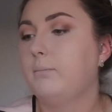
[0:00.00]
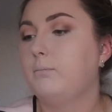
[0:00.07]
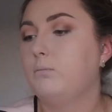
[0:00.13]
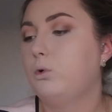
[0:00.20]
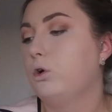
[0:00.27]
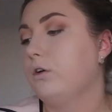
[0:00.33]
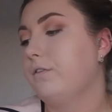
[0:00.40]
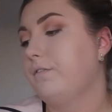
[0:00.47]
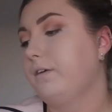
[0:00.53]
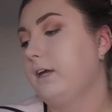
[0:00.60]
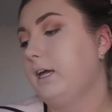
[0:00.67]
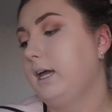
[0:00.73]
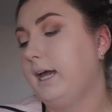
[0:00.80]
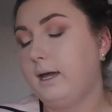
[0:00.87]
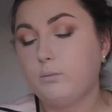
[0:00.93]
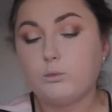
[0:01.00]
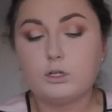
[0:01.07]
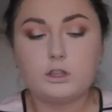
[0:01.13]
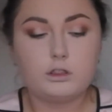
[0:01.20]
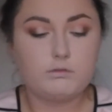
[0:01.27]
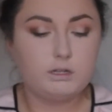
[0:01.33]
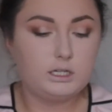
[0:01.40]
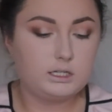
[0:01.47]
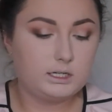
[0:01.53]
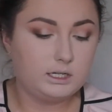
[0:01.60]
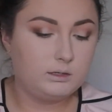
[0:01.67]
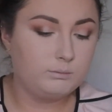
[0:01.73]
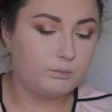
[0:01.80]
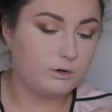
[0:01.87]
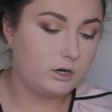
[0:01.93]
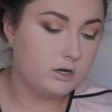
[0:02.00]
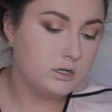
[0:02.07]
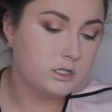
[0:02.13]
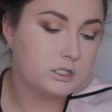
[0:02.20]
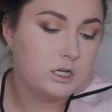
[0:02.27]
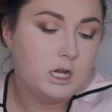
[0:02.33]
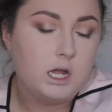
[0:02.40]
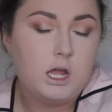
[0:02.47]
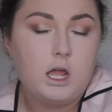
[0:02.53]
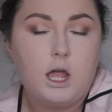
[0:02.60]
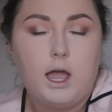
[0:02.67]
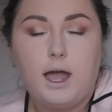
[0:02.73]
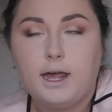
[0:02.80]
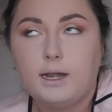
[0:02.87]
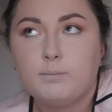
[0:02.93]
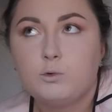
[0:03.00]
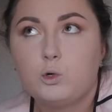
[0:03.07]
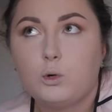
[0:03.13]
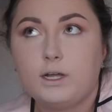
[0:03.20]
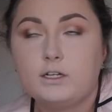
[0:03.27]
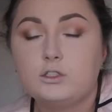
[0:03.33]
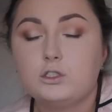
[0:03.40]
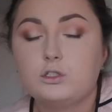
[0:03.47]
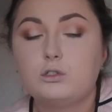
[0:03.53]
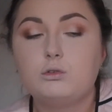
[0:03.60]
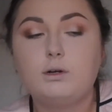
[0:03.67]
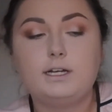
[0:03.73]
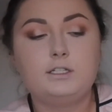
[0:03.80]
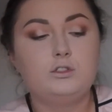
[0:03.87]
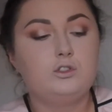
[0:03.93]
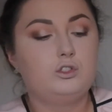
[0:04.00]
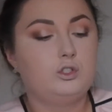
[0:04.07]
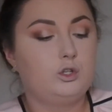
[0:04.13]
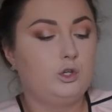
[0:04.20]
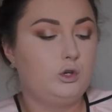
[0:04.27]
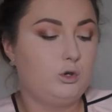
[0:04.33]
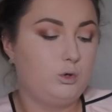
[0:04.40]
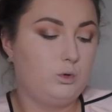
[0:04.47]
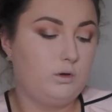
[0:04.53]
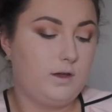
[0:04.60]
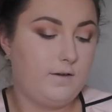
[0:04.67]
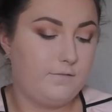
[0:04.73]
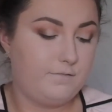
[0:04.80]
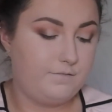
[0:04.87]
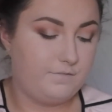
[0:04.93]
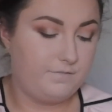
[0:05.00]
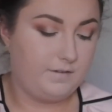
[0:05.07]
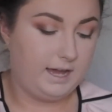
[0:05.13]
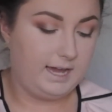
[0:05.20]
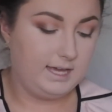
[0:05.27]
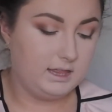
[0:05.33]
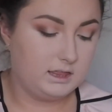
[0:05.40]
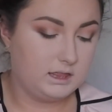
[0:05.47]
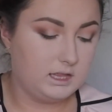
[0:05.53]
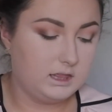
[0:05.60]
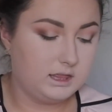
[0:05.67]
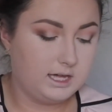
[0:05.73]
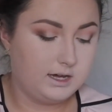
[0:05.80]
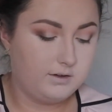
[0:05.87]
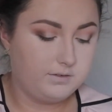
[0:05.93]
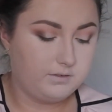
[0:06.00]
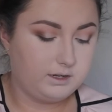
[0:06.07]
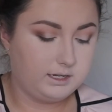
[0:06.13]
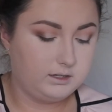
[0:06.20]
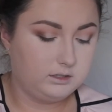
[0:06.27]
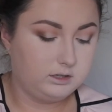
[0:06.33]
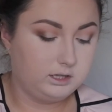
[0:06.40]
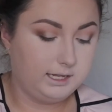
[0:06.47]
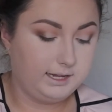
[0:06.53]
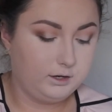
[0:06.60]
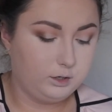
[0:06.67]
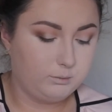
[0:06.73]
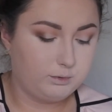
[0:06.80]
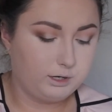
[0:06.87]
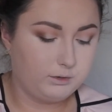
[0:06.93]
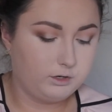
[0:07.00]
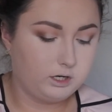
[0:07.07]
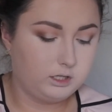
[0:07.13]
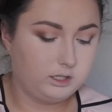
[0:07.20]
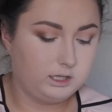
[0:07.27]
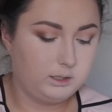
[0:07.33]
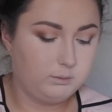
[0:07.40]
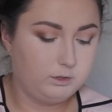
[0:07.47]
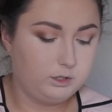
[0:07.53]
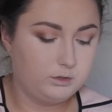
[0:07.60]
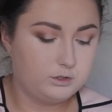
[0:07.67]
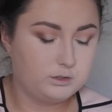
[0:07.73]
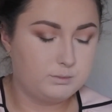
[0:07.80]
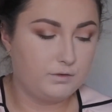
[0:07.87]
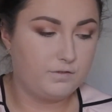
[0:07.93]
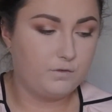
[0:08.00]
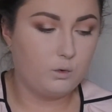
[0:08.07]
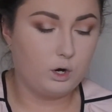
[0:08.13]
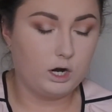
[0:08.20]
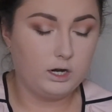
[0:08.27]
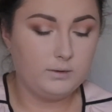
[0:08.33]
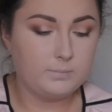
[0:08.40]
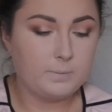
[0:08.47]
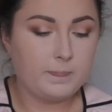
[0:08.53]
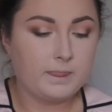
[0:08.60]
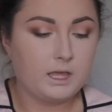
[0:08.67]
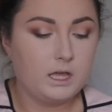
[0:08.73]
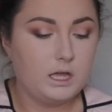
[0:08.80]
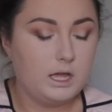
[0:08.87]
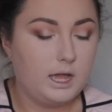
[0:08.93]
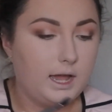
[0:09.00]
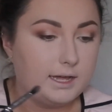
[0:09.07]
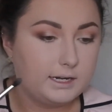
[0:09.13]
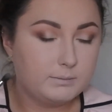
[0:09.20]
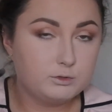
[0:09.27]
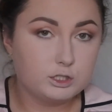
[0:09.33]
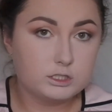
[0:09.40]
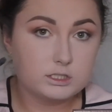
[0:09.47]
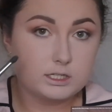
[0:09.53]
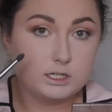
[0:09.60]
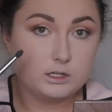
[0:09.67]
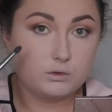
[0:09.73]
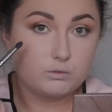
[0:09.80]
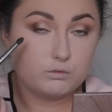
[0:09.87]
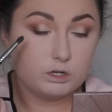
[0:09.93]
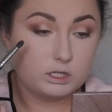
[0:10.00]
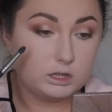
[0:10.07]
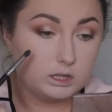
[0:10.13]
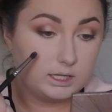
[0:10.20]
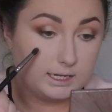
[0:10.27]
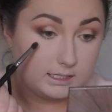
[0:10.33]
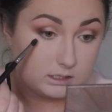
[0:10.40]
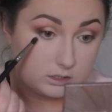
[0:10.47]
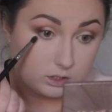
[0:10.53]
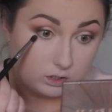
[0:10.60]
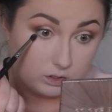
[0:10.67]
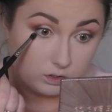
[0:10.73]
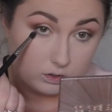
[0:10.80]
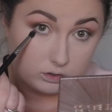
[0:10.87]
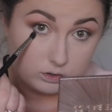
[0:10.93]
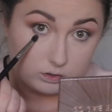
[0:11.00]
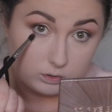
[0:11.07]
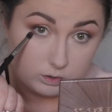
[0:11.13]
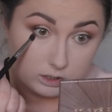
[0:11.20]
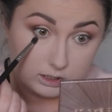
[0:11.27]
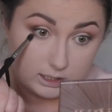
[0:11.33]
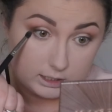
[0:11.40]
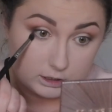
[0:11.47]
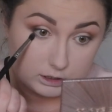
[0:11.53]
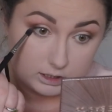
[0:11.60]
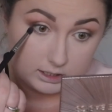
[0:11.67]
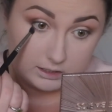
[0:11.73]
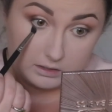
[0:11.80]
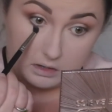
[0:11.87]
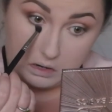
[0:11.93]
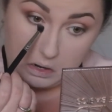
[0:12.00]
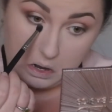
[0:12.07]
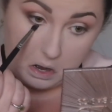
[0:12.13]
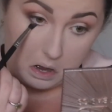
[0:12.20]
Morphe M139 brush, and I'm going to go into Faith, that kind of lighter brown colour that we used before, and I'm just going to run this along the lower lash line.